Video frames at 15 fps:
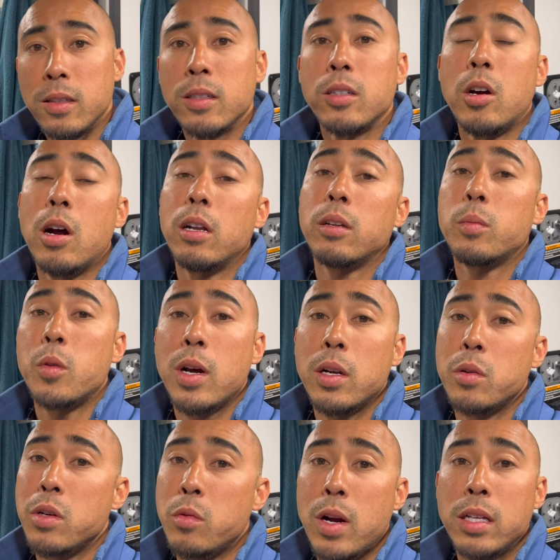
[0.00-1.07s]
Garlic bread
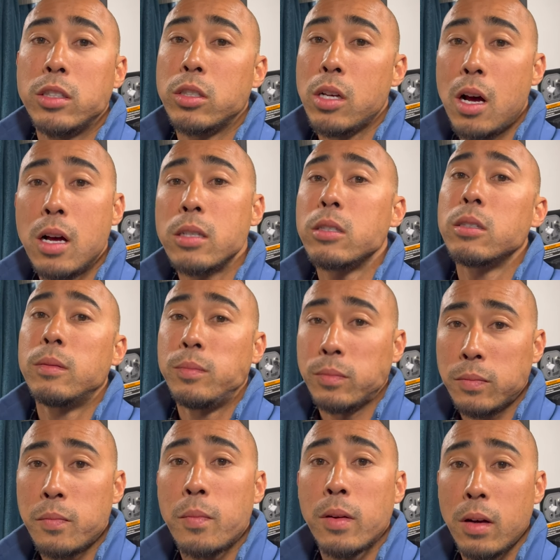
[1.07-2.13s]
with red sauce,
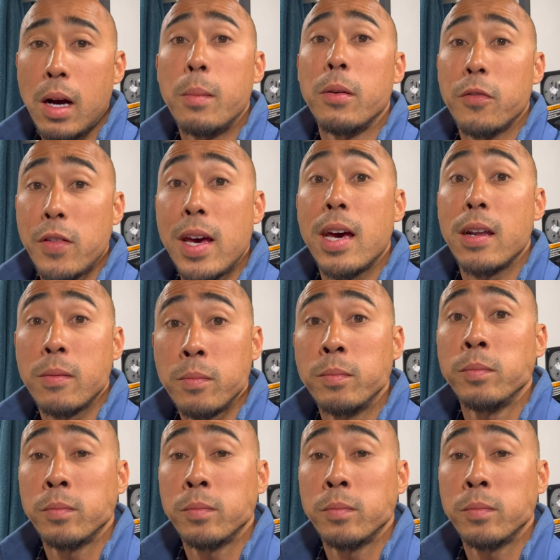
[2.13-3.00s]
I'm a fan.